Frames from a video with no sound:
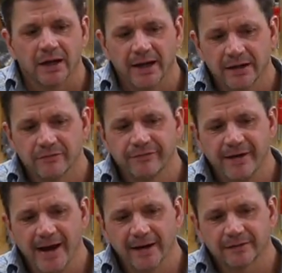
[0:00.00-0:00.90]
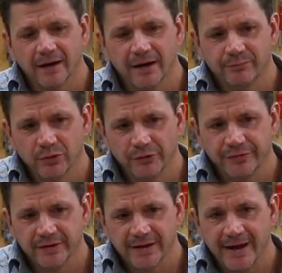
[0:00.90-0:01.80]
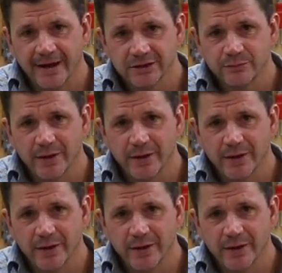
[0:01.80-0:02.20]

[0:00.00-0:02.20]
And in fact, I put the edge